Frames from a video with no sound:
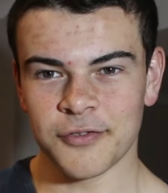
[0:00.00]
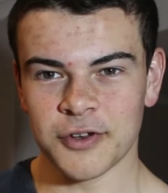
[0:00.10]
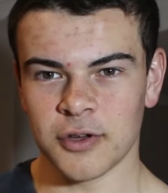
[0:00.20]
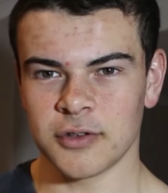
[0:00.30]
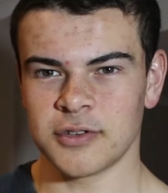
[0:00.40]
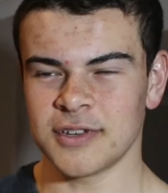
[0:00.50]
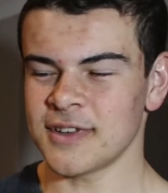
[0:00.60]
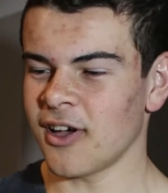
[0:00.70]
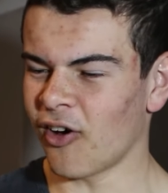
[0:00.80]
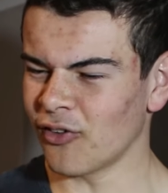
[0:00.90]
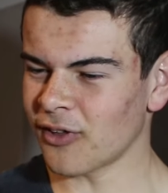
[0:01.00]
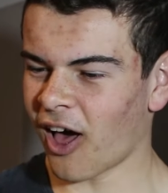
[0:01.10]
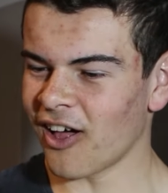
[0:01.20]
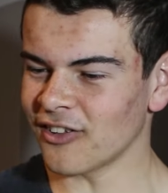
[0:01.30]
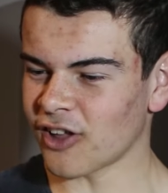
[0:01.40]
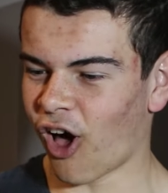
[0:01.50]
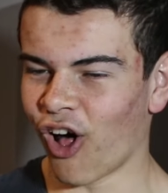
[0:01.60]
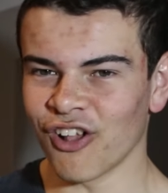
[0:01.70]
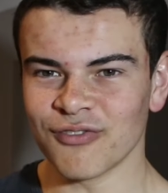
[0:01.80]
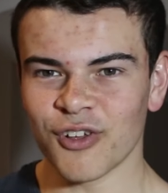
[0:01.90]
did I say
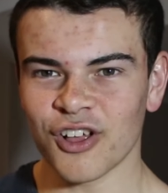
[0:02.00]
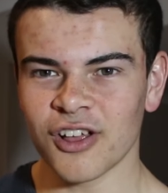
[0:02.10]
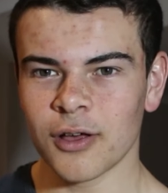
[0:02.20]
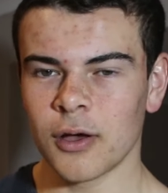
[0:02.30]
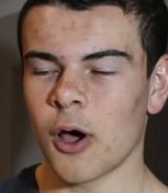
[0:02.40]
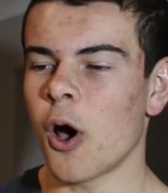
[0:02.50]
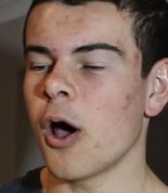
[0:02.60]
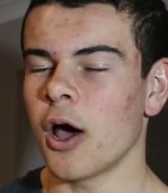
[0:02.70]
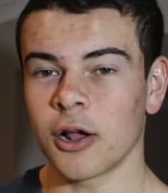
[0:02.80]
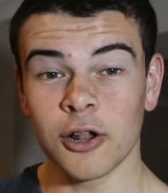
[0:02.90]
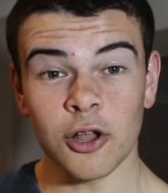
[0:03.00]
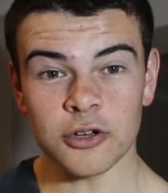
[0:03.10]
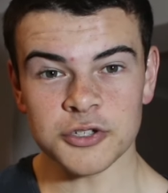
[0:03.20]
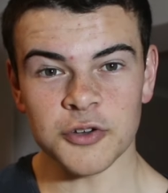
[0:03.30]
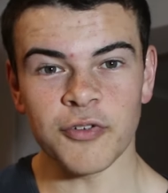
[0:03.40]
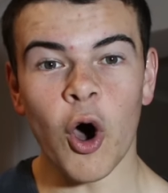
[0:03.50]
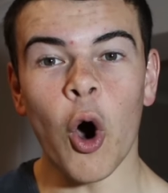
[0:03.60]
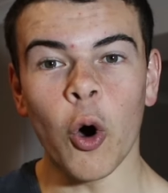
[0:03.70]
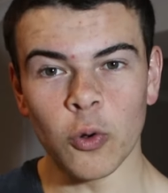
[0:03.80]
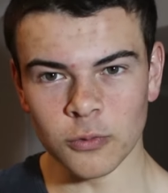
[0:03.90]
whole milk? Glass of
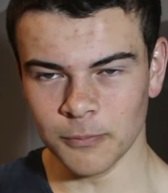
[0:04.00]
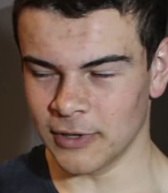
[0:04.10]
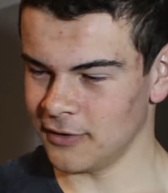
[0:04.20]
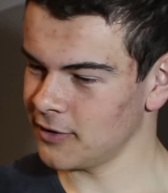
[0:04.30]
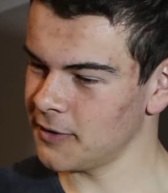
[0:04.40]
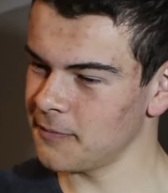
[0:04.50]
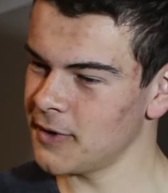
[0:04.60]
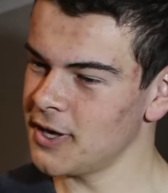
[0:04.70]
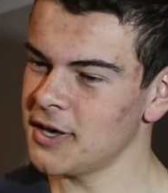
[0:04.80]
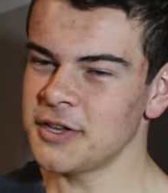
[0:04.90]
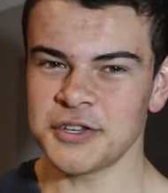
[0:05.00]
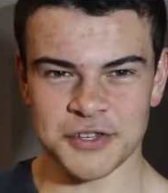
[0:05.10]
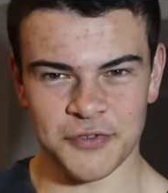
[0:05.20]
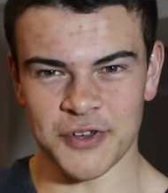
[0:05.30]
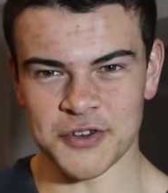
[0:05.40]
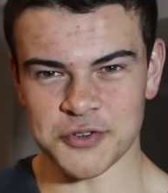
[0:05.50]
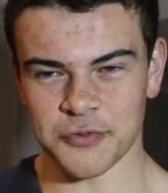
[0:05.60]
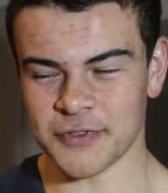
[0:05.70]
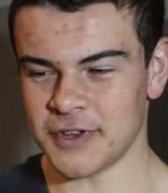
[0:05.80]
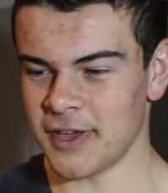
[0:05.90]
whole milk, just to finish
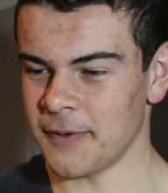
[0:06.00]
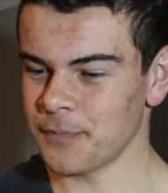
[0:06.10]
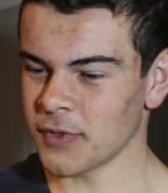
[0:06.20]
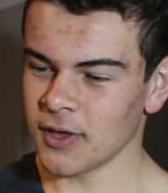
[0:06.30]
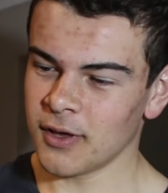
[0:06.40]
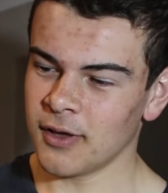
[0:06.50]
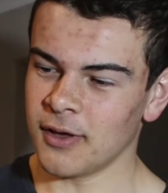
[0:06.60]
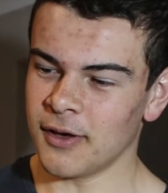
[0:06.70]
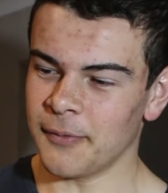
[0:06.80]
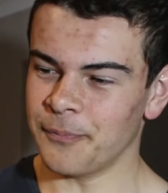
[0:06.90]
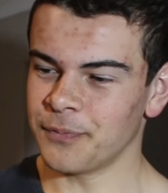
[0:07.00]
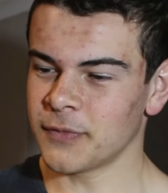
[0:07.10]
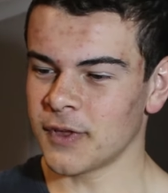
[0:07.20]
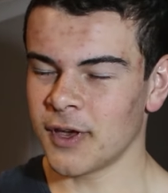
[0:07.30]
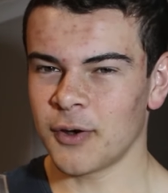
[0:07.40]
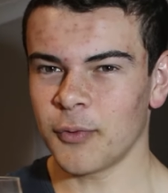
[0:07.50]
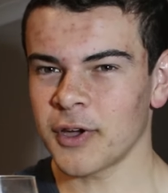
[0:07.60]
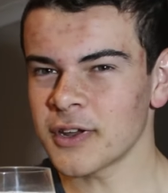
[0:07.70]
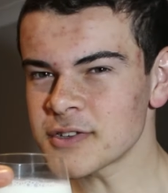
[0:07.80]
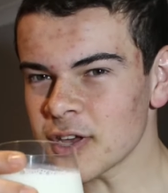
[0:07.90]
off the day. What
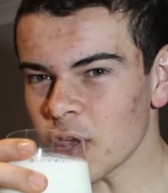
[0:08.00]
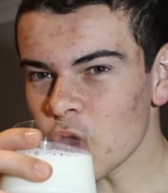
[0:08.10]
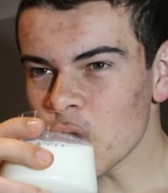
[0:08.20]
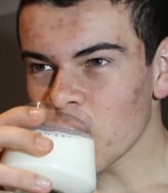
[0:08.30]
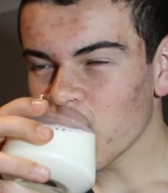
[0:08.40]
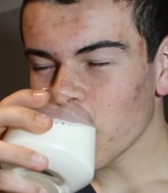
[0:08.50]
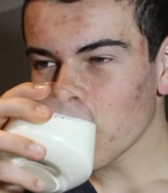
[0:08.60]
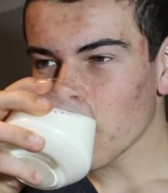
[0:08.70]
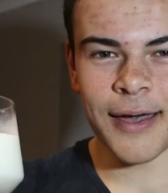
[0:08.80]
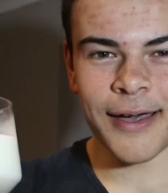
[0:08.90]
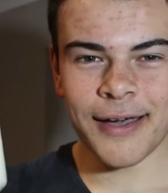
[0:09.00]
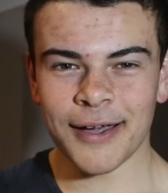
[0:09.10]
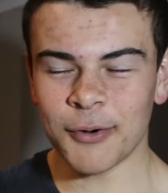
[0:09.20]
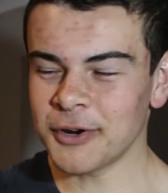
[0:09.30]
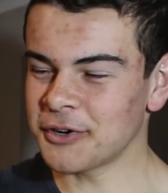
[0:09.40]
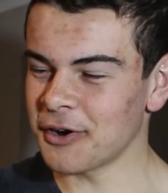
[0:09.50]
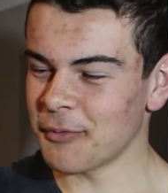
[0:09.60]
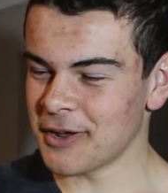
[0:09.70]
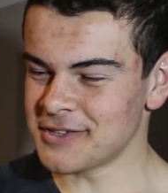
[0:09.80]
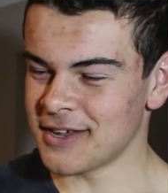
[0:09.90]
can I say? What a great
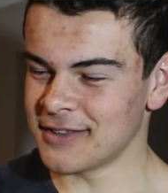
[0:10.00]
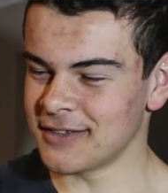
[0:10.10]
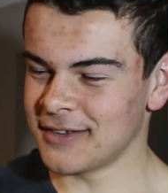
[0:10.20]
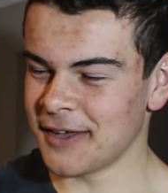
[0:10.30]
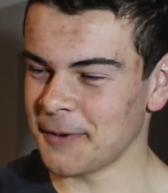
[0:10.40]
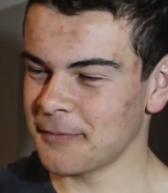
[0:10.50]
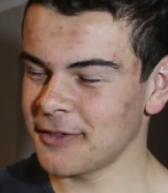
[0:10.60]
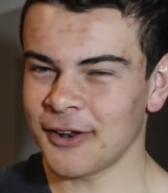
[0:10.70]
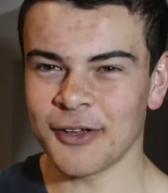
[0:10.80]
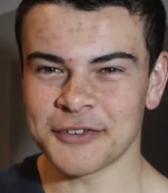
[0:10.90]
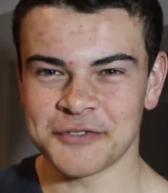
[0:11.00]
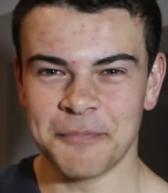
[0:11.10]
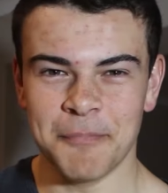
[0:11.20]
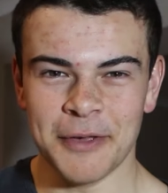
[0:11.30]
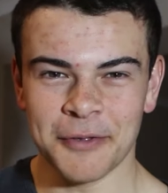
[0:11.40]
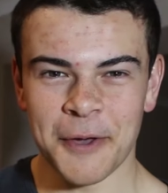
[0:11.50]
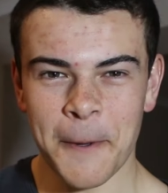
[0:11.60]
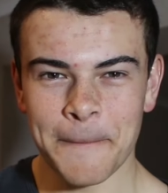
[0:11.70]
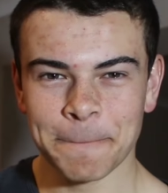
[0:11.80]
way to end the day, with a glass of milk.